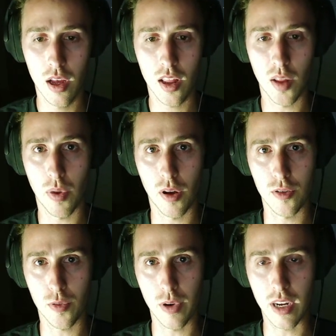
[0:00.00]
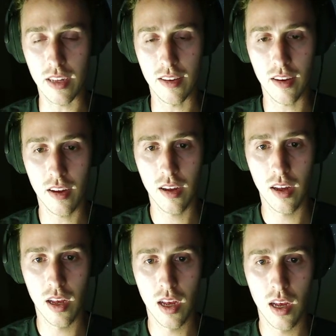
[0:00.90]
The post reads,
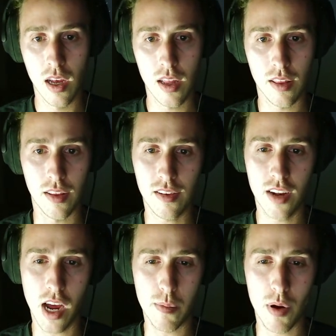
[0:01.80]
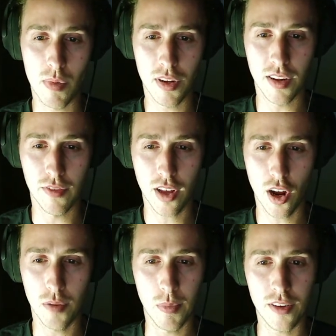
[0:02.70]
This nightmare must have
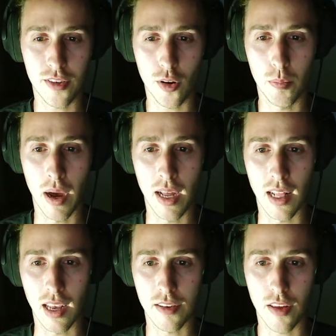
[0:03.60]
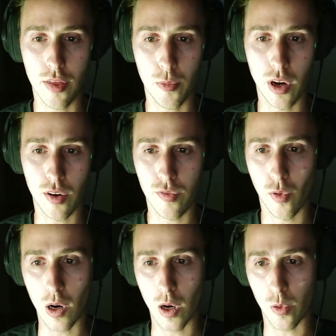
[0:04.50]
scared me so badly as a 3 or
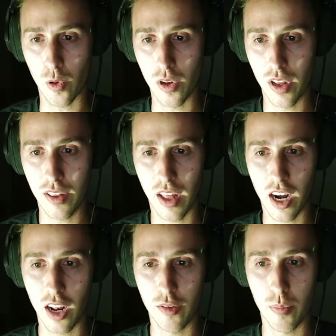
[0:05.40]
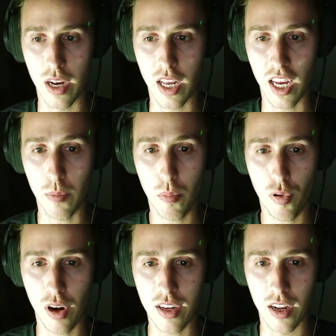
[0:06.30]
4-year-old that it has been
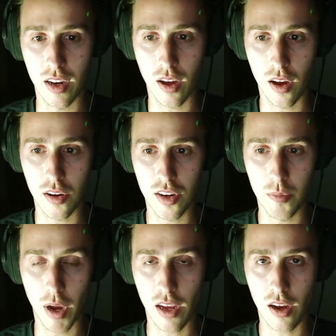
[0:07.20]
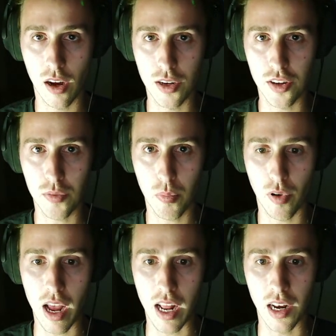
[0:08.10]
imprinted onto my conscious
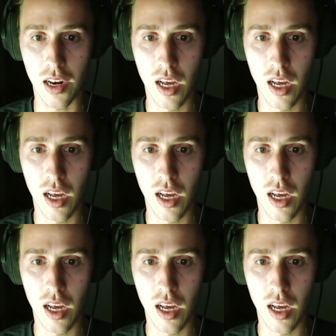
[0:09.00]
brain.